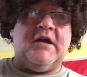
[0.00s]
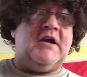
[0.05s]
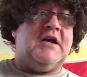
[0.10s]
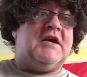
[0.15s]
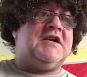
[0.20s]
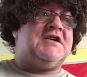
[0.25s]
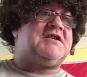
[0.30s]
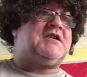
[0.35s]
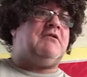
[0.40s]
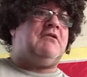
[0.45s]

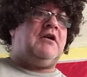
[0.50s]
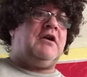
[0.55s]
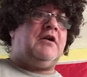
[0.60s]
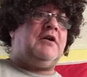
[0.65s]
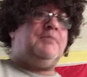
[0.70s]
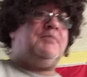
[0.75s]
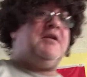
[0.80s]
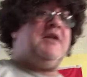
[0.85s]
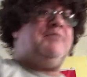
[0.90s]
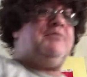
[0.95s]
So a lot
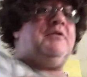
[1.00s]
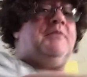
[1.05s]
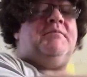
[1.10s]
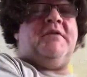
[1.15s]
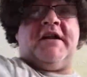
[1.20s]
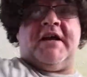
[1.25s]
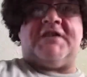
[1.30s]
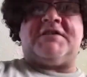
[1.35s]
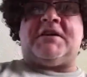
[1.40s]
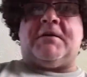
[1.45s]
of people have
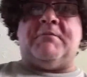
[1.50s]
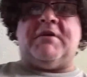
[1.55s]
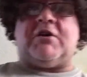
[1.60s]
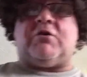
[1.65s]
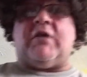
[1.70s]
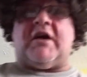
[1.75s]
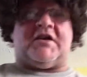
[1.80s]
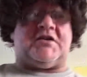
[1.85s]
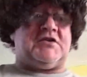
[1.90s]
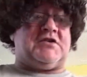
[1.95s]
been asking me
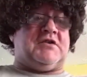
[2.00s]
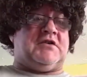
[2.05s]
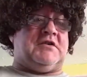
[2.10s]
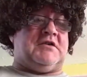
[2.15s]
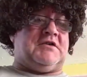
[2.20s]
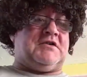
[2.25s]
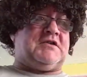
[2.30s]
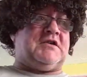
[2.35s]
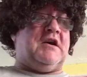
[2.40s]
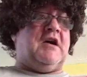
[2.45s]

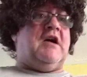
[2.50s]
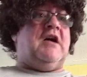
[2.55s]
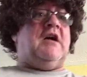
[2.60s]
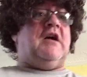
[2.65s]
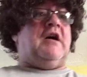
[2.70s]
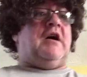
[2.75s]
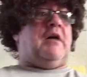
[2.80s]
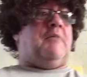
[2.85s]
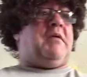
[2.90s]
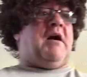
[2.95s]
questions
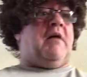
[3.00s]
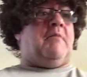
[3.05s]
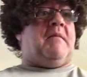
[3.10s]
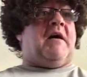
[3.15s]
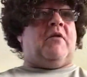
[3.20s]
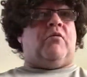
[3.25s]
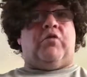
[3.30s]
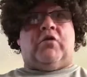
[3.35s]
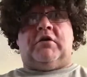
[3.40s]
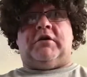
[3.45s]
about my
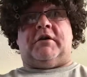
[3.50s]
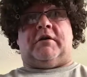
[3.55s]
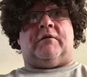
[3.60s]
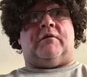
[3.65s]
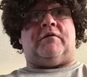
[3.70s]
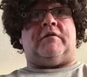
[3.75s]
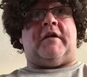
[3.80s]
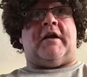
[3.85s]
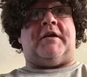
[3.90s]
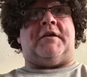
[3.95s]
woodland
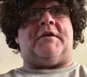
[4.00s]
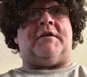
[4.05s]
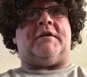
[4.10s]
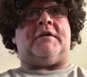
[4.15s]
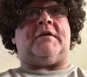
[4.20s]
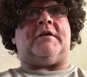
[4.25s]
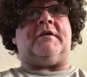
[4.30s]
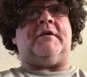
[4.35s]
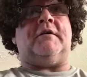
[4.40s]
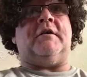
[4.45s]

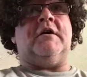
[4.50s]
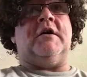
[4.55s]
friends.